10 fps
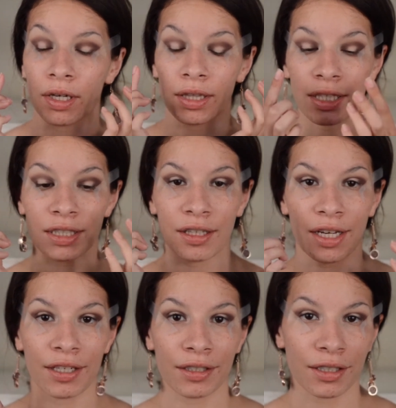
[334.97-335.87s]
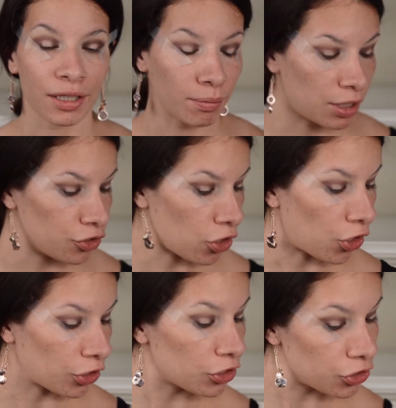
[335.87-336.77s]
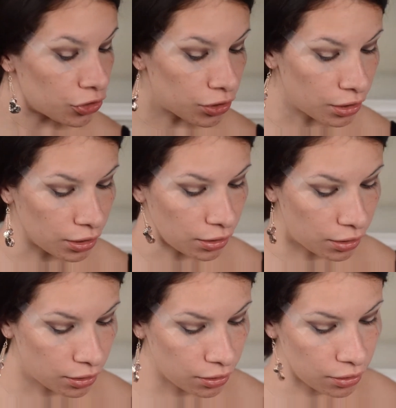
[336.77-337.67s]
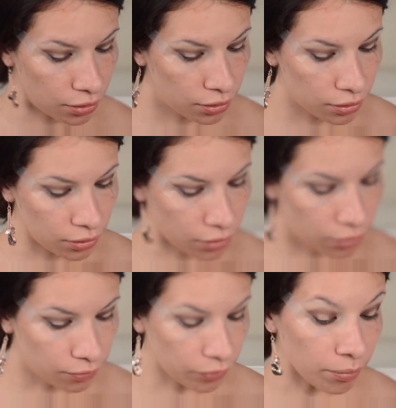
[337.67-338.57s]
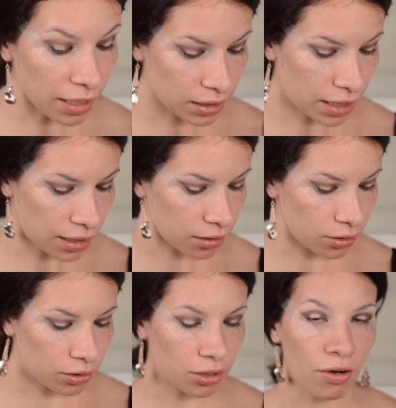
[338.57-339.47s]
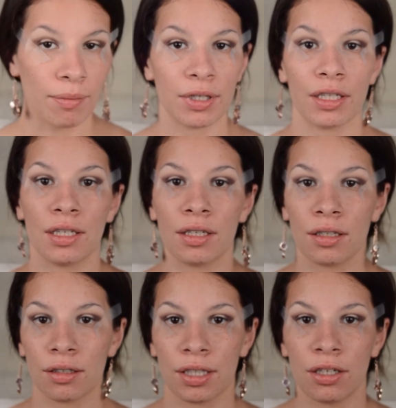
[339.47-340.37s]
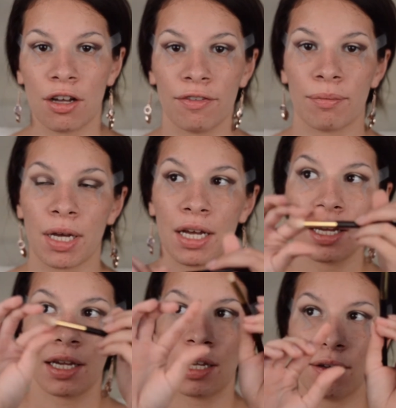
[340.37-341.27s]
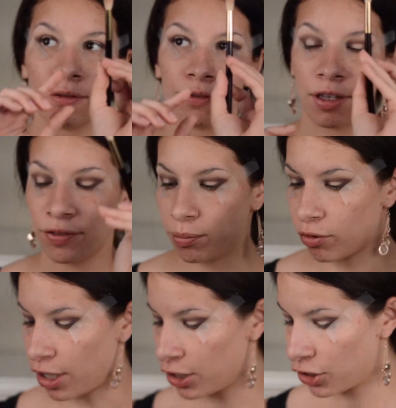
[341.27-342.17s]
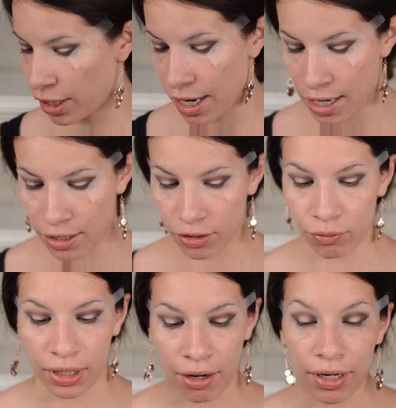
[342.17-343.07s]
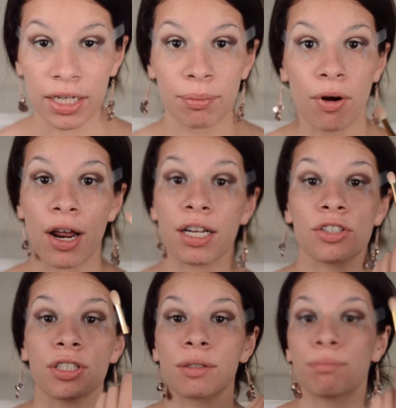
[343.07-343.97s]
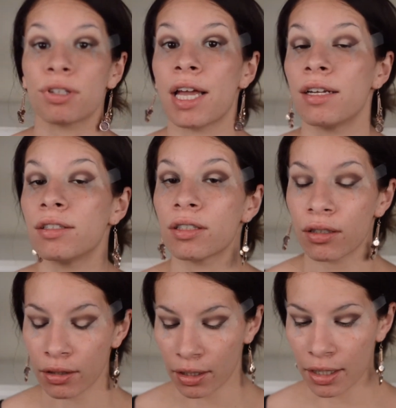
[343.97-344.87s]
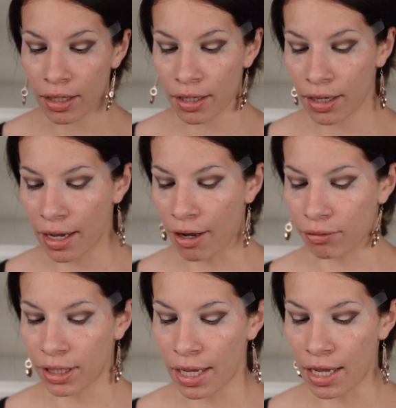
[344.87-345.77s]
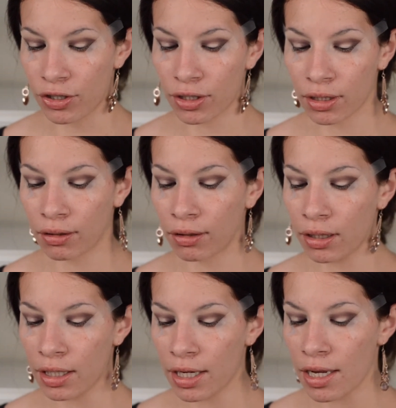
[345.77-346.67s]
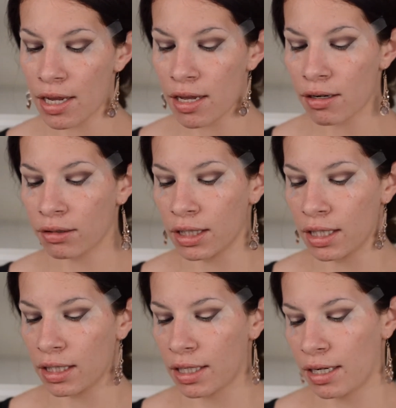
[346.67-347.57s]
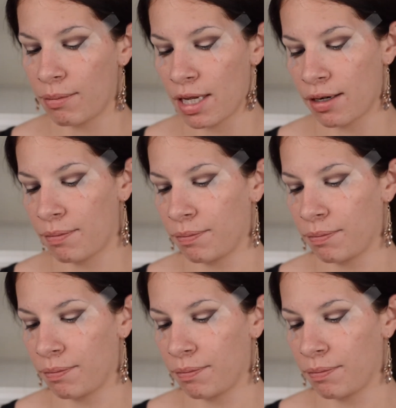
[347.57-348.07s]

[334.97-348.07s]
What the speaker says: This line is a smidge harsh for my taste. So I'm gonna clean off my fluffy brush and without any product, just blend out the edges a little teeny tiny bit.